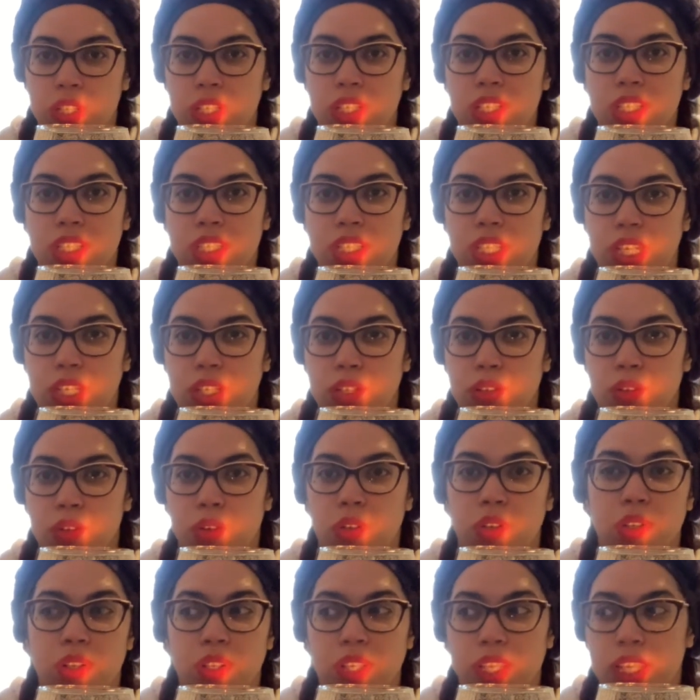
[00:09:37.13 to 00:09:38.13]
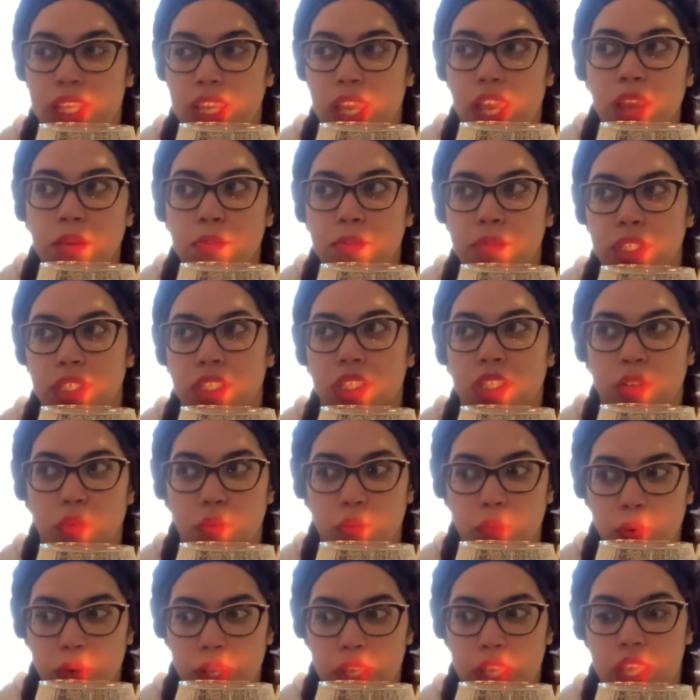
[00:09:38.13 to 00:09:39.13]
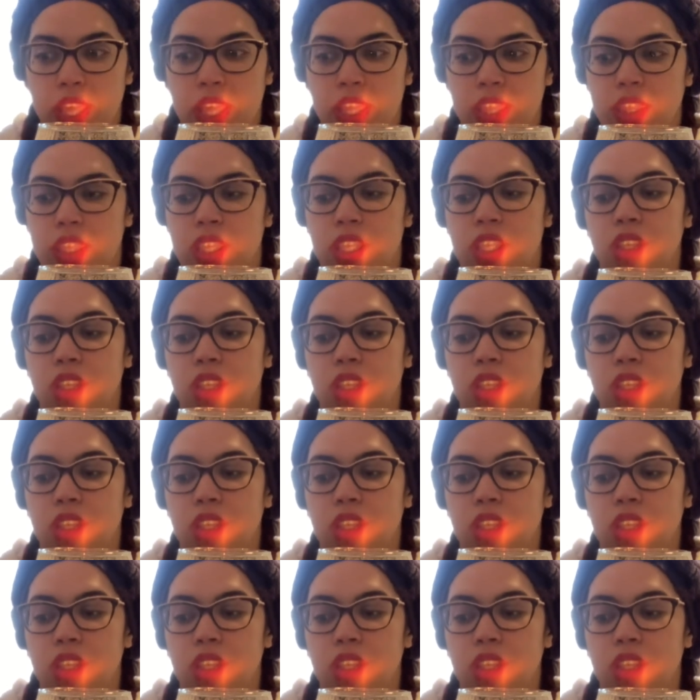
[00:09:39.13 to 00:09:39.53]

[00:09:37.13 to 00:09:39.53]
it is that you're gambling with,